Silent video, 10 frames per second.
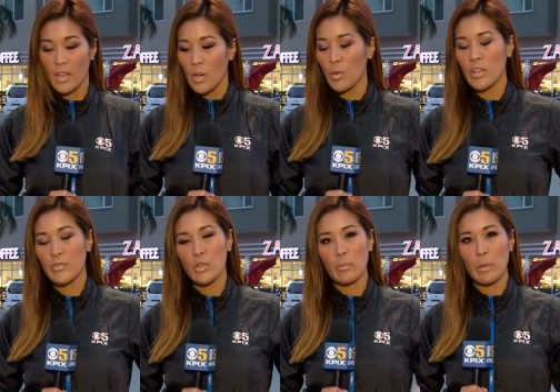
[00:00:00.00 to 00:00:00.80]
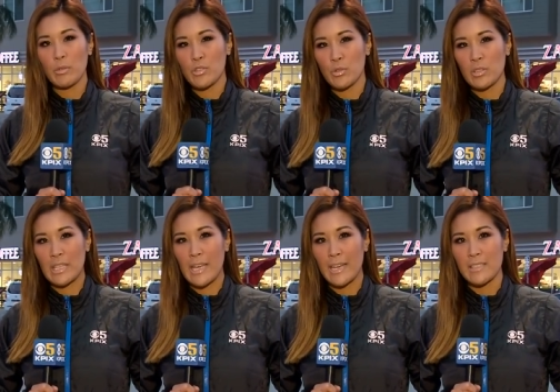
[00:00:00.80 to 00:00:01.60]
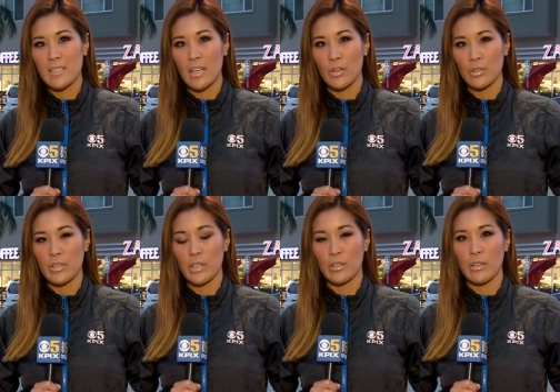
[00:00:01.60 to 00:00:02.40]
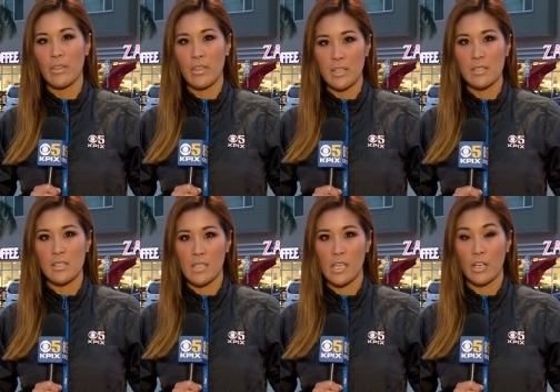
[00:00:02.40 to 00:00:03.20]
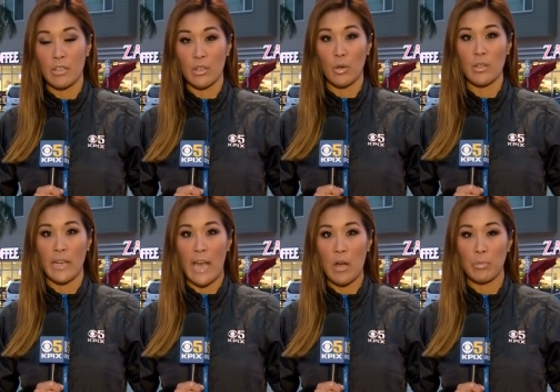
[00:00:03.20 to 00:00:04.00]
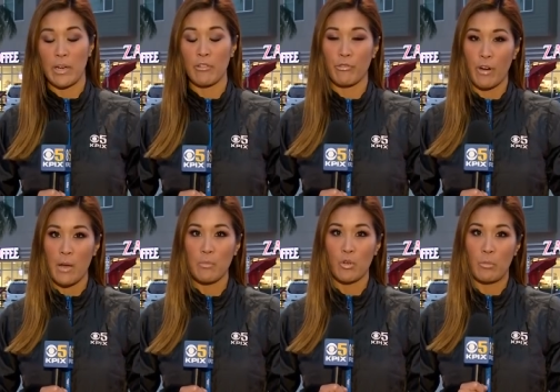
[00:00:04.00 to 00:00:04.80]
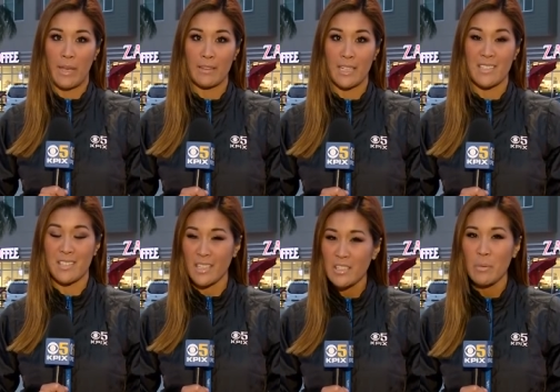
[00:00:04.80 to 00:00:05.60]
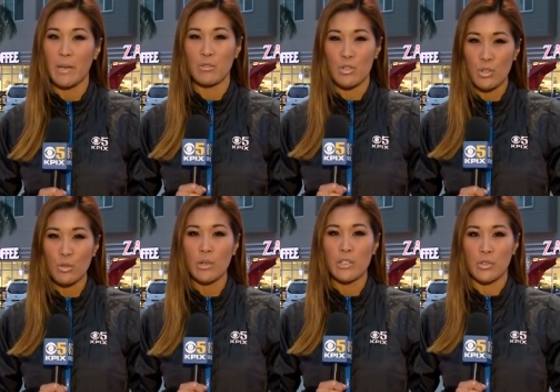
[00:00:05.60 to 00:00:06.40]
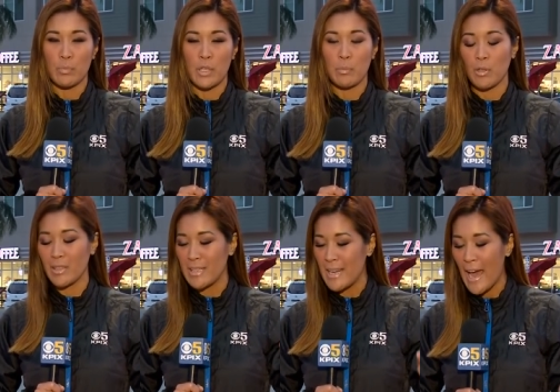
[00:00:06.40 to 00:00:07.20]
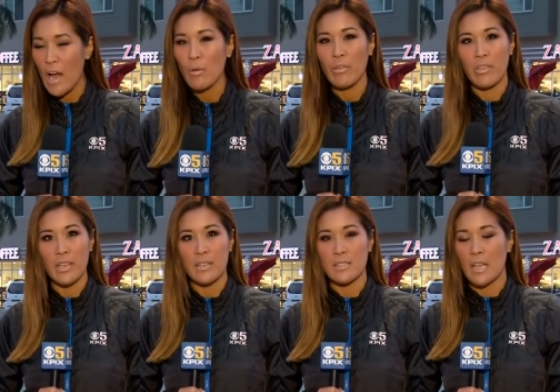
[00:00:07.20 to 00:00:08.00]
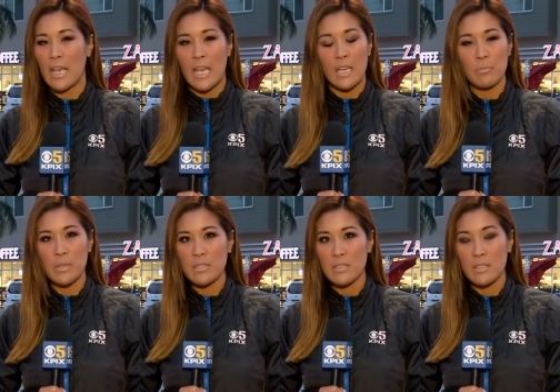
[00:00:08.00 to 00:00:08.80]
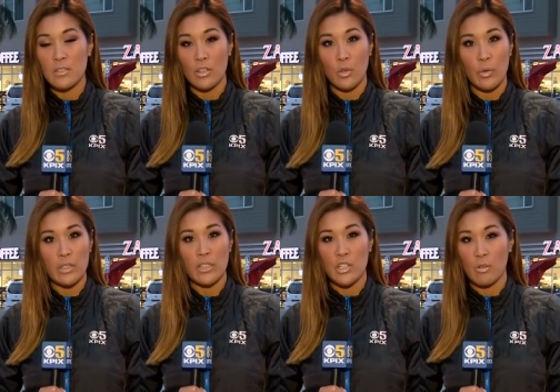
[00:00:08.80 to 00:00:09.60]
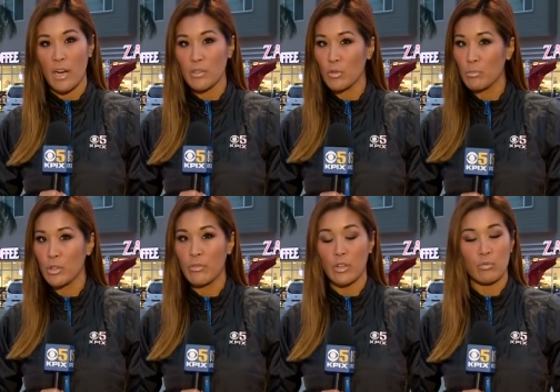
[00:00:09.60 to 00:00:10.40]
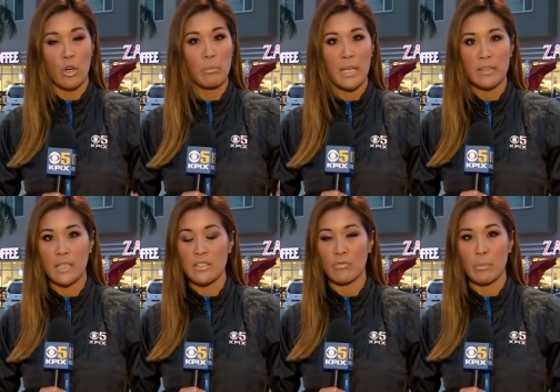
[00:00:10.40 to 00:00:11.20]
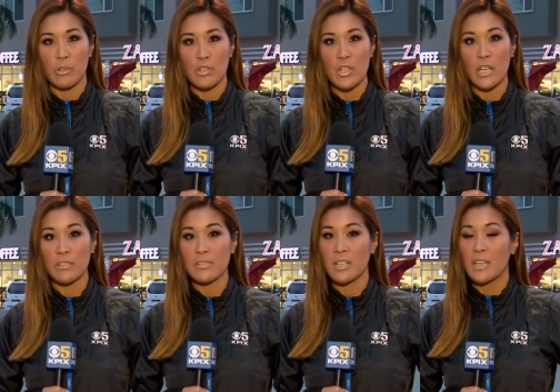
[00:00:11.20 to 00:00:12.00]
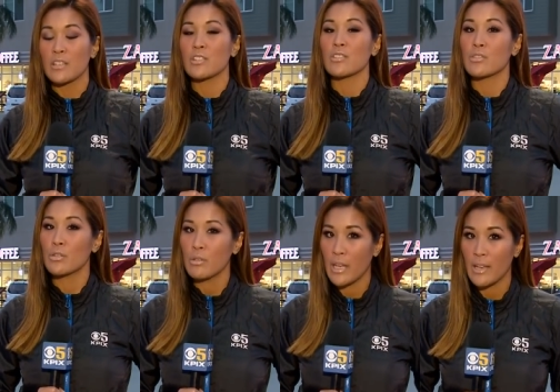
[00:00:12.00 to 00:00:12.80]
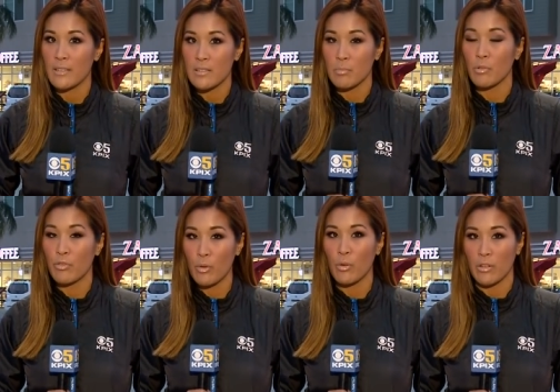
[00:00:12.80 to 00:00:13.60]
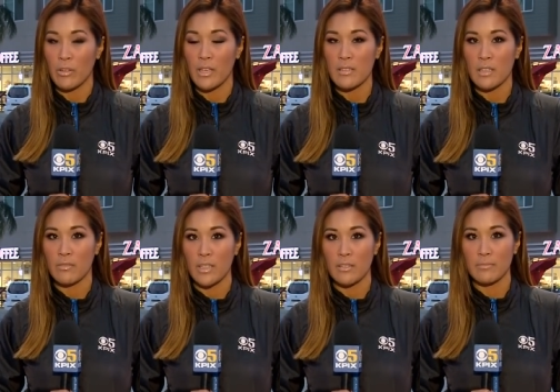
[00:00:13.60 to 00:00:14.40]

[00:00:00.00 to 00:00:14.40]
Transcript: Well, if you remember, Juliet, uh, earlier this year, an E. coli outbreak from romaine lettuce sickened about 200 people. Now, this, and businesses are quickly trying to remove their romaine lettuce from their shelves just two days before Thanksgiving